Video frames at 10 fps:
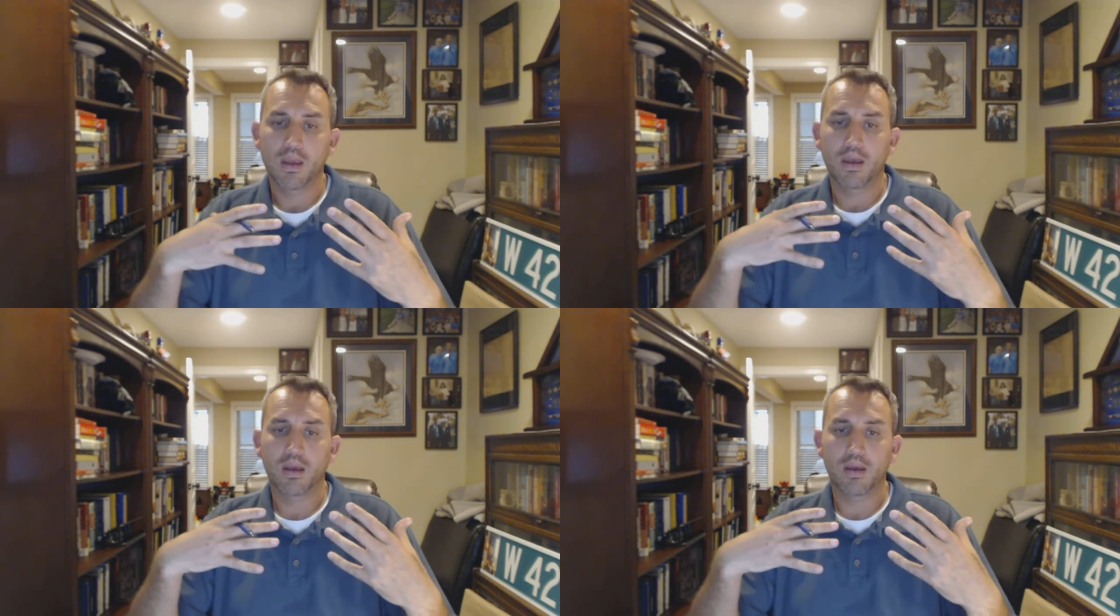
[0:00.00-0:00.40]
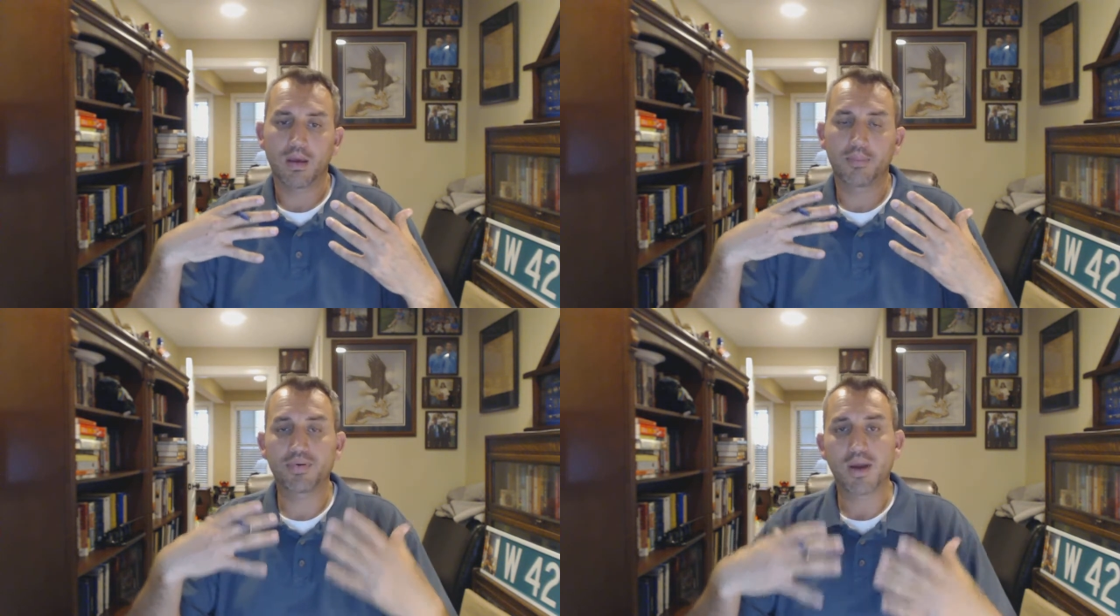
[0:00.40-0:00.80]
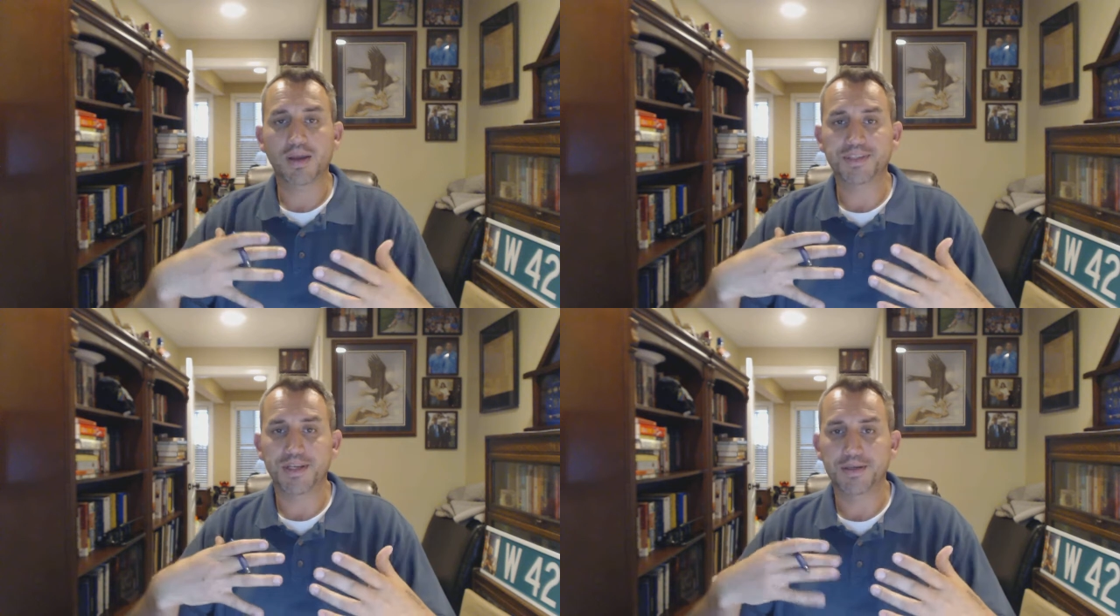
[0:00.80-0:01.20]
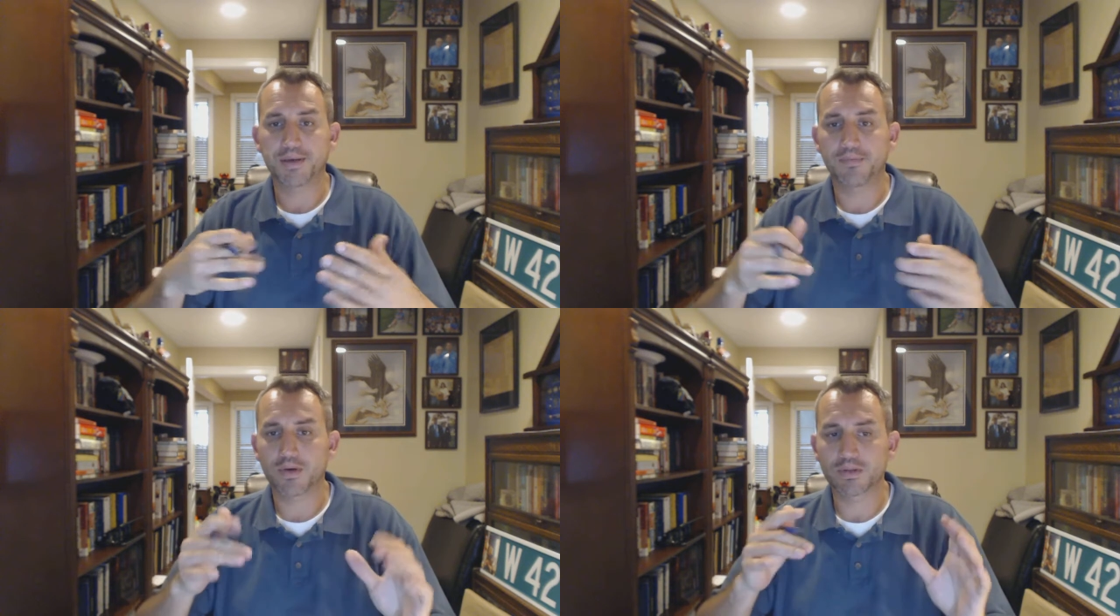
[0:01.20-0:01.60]
a
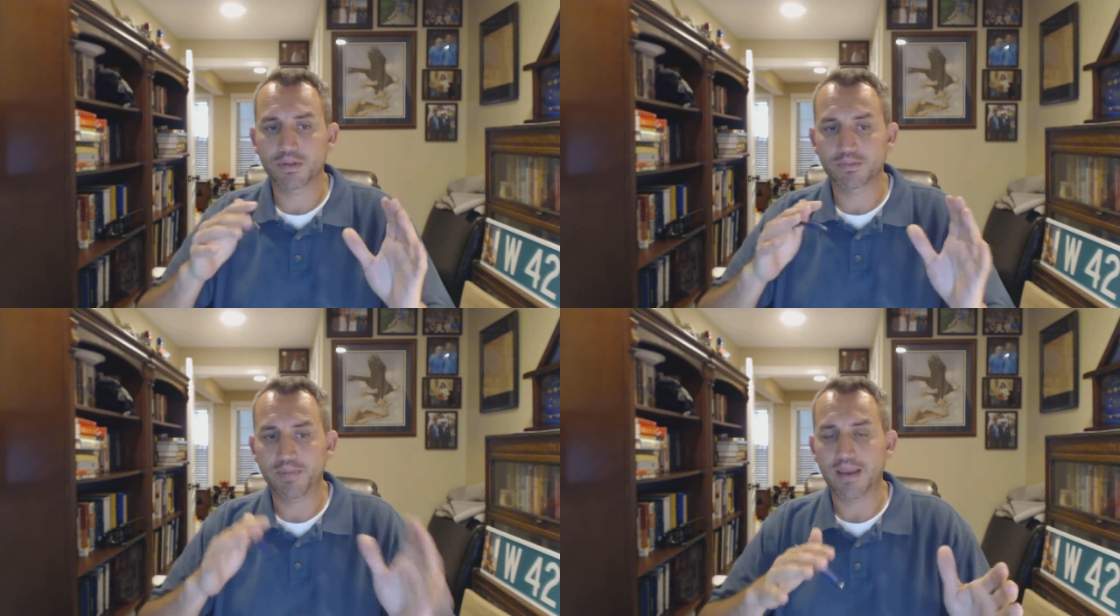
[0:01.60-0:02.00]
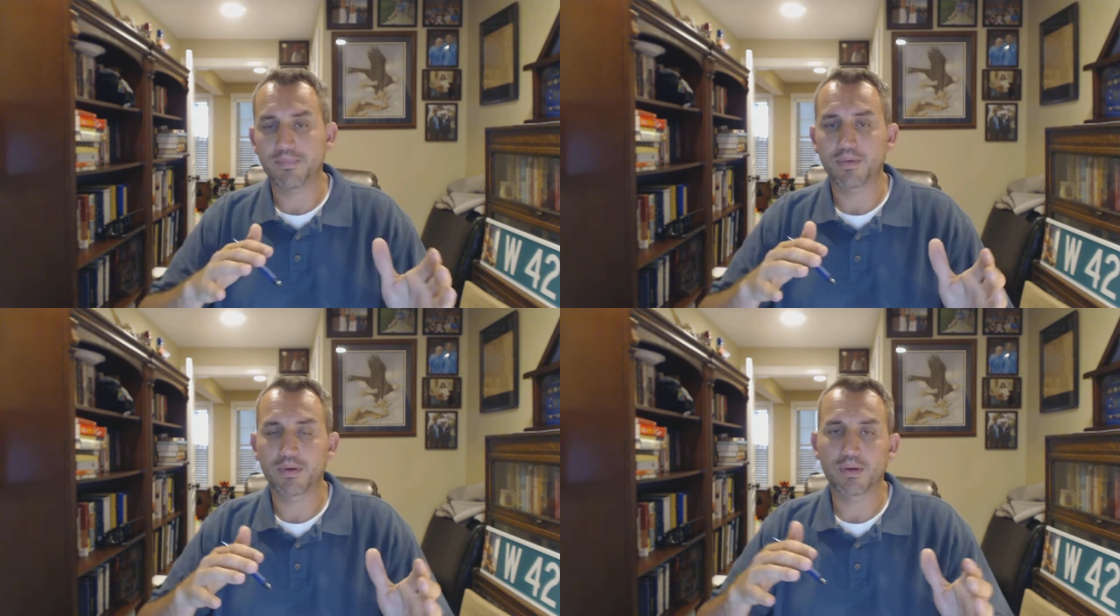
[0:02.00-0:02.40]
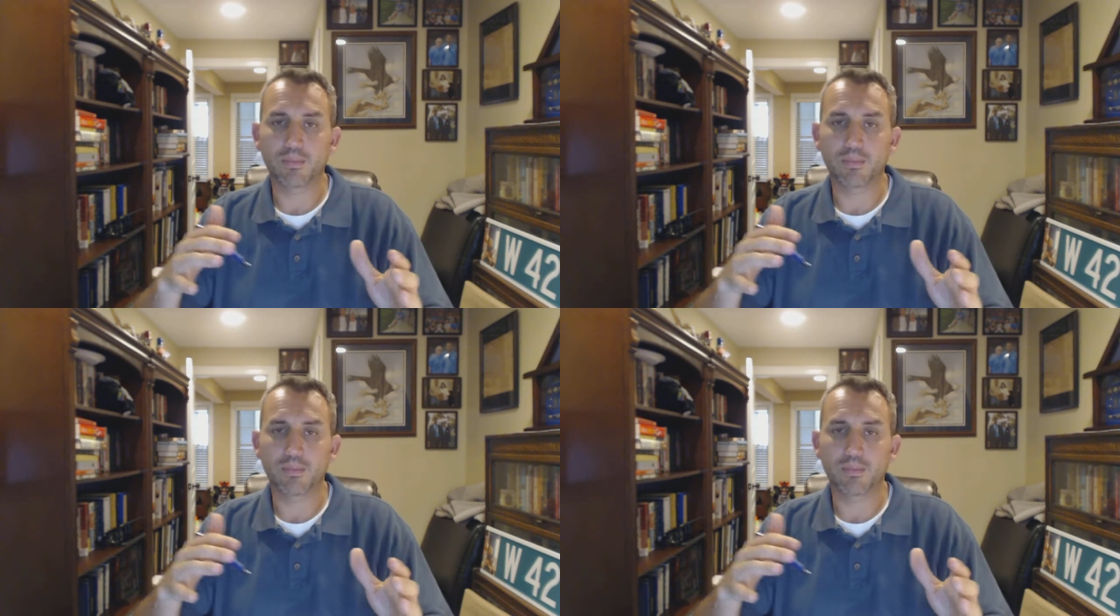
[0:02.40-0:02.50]
project versus paper.